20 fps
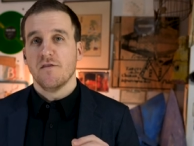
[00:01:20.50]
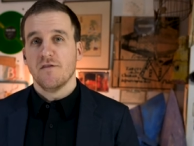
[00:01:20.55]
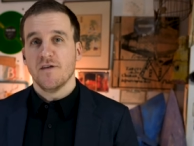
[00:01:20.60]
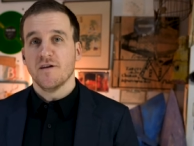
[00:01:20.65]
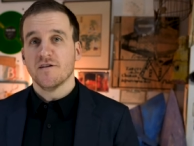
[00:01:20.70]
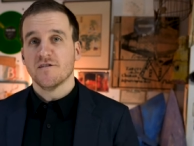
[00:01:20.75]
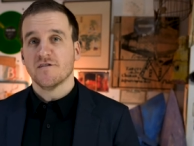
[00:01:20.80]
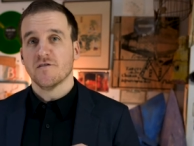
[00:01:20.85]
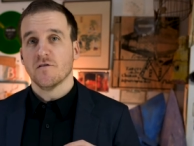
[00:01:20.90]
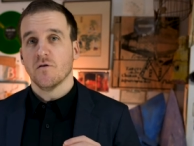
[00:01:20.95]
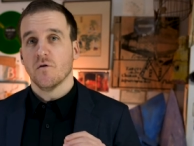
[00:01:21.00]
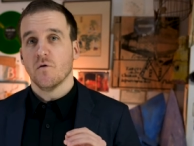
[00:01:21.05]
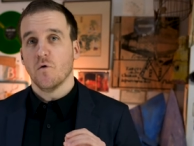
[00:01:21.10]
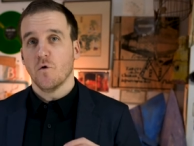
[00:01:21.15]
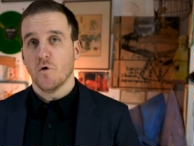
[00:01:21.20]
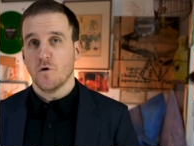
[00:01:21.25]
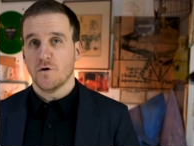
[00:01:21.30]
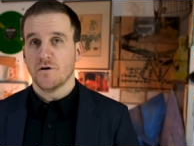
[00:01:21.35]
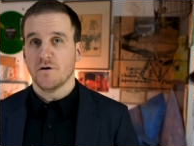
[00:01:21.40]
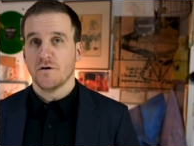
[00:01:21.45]
This
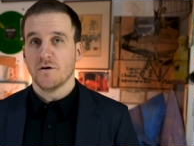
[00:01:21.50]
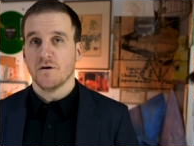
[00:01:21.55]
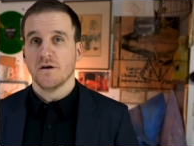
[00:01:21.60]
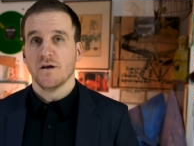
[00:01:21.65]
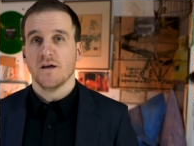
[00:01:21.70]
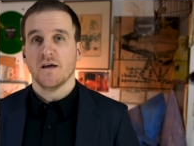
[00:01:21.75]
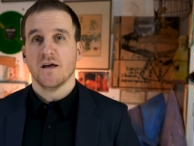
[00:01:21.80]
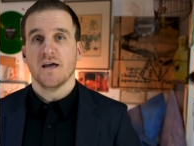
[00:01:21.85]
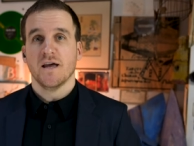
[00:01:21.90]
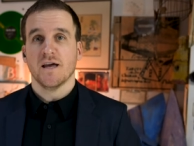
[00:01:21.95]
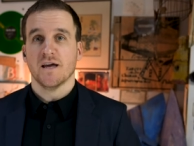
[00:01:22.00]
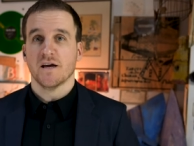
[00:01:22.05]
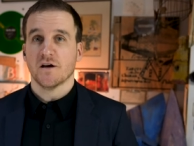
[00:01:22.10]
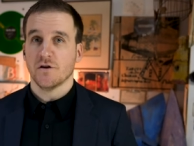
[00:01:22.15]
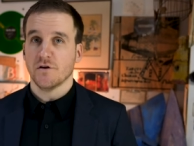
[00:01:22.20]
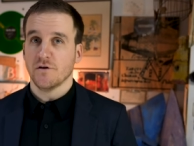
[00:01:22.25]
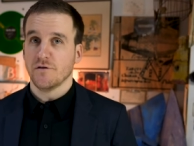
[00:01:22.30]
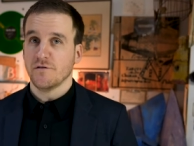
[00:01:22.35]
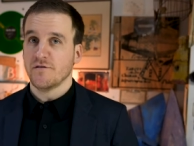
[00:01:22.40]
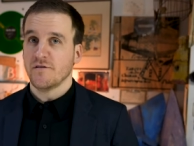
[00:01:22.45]
order
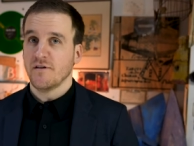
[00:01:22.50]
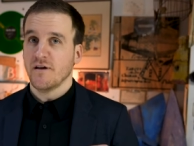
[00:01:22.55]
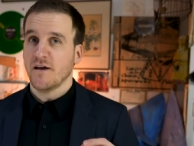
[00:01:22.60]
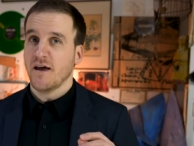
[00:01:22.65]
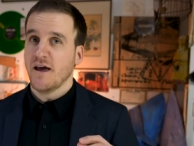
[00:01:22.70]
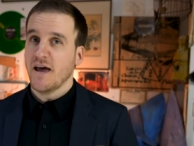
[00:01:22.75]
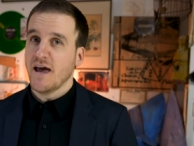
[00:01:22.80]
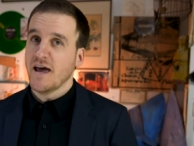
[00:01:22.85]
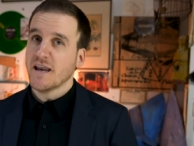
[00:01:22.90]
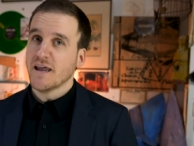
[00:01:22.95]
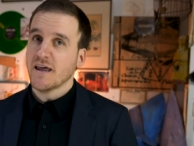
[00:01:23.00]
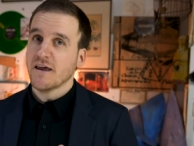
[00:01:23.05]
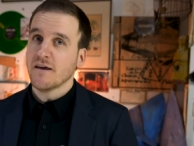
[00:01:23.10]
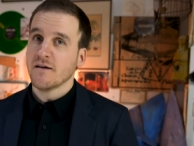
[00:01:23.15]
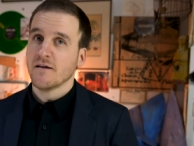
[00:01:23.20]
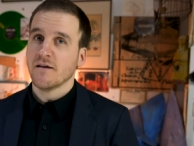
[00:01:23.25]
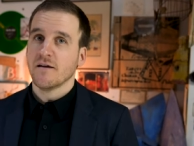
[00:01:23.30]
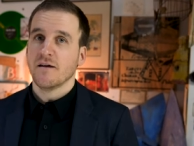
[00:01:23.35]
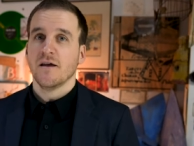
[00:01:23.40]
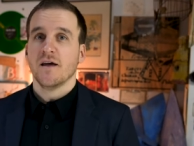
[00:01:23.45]
includes
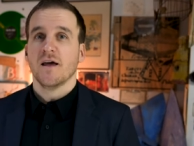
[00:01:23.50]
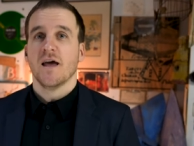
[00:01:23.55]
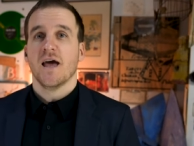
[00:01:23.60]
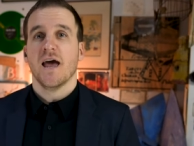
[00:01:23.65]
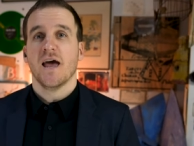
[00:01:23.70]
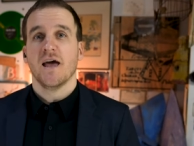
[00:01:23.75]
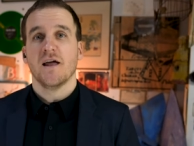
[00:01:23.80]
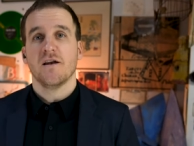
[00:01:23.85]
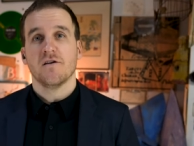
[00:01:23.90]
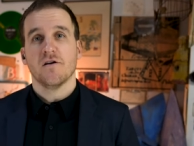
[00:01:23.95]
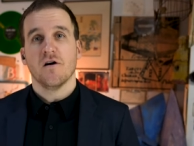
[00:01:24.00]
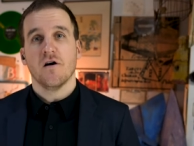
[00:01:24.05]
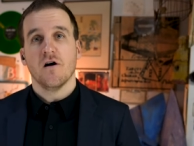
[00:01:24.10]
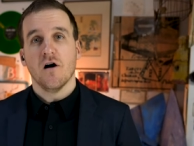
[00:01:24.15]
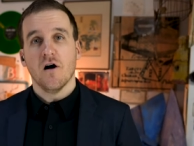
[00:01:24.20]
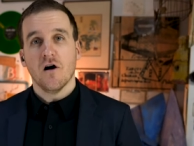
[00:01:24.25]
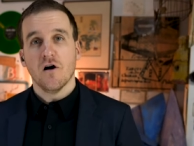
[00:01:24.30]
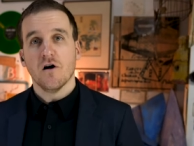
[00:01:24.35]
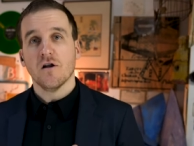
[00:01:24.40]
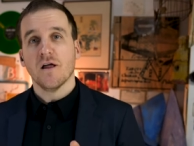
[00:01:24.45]
any and
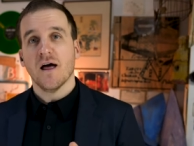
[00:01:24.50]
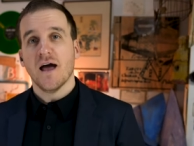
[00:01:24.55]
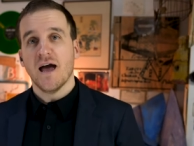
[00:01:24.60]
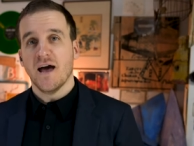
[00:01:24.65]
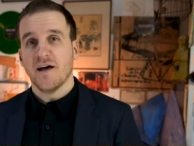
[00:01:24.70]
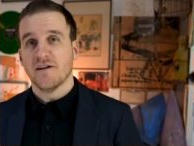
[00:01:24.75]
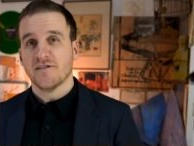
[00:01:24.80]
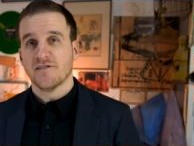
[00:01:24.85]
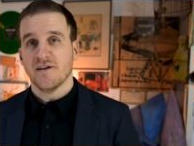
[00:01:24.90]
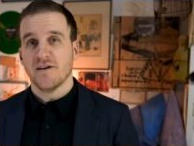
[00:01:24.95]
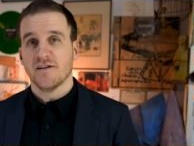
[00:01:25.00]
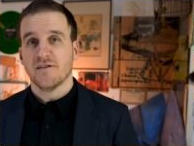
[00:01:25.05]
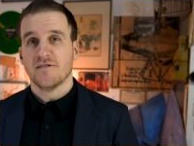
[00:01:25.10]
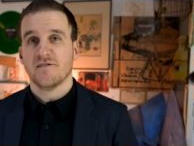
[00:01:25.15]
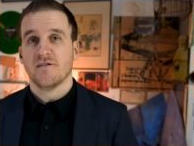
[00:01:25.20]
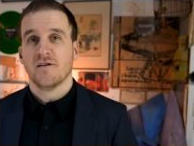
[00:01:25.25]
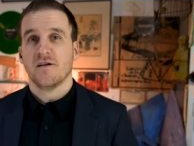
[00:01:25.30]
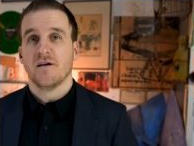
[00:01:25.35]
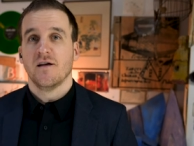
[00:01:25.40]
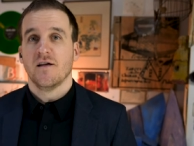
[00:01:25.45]
all
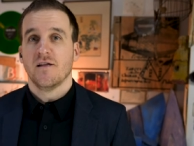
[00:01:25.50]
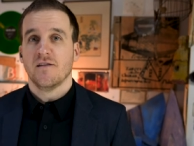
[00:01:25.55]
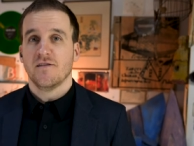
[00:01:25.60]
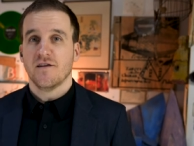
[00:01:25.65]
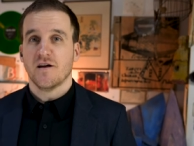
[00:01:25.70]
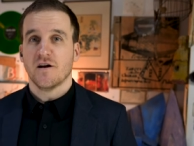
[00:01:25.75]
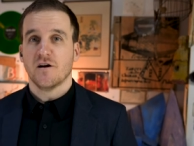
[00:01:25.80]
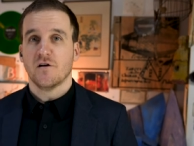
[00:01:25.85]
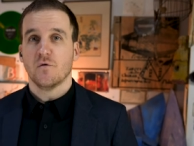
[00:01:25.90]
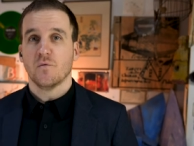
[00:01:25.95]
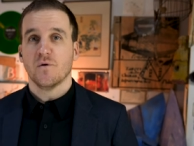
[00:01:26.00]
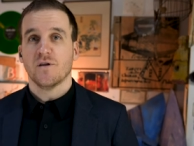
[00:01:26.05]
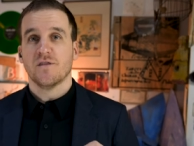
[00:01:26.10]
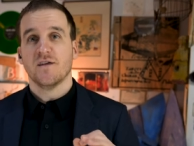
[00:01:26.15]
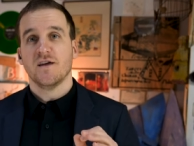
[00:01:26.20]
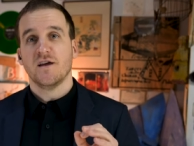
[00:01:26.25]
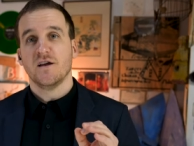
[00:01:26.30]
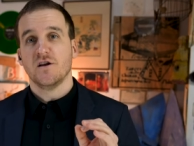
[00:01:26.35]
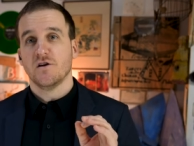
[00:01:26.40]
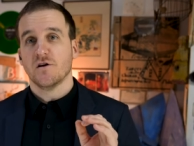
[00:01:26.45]
assets that are
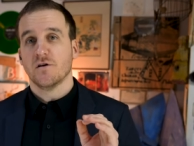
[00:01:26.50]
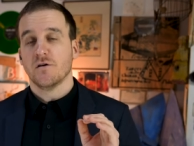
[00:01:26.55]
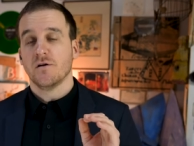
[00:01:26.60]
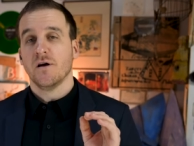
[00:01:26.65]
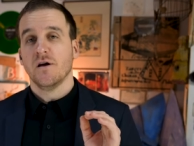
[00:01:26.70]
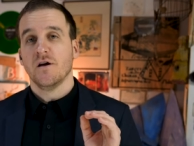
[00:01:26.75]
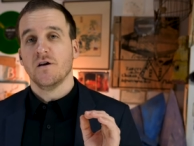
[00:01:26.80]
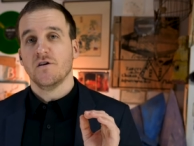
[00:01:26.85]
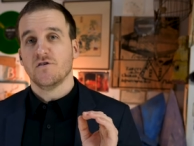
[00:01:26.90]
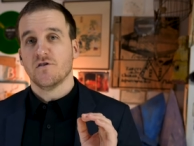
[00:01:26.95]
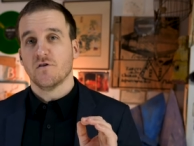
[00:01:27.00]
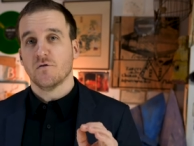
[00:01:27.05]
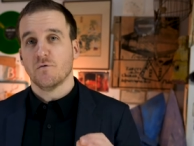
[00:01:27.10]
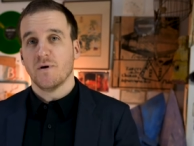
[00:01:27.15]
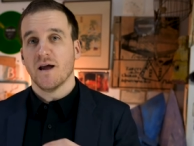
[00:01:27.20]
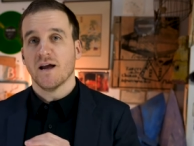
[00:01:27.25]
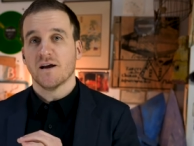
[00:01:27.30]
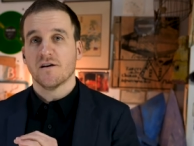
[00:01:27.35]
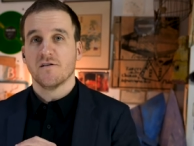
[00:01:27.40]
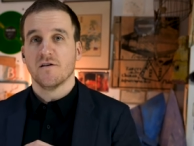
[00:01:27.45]
within your
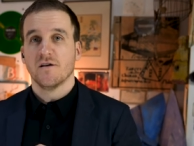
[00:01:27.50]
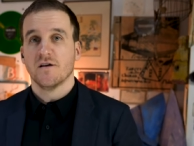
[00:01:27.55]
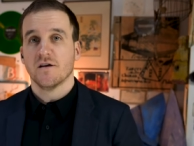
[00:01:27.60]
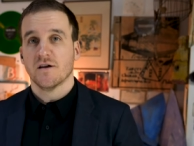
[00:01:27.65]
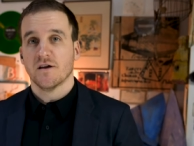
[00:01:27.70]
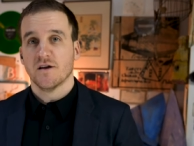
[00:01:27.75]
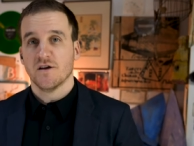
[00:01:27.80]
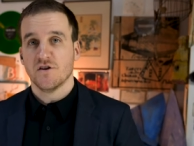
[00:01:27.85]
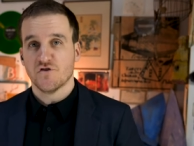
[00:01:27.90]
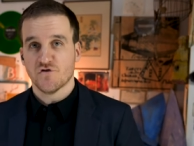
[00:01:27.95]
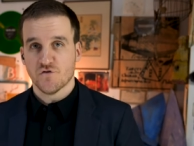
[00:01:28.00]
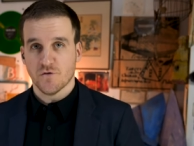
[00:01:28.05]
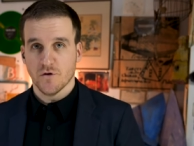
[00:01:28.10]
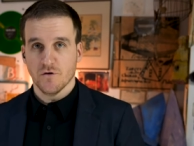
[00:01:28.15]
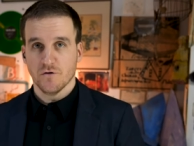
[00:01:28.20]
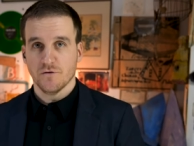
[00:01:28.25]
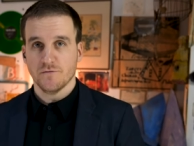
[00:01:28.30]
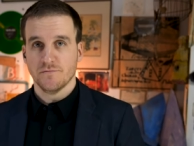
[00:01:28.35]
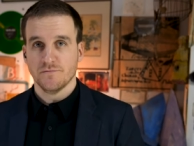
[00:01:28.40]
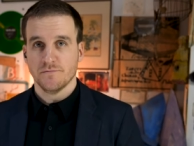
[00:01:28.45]
direct
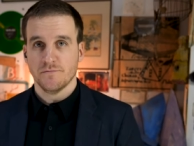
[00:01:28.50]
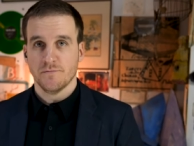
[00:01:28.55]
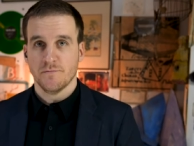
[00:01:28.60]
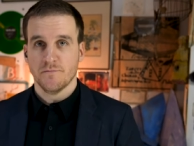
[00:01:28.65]
control.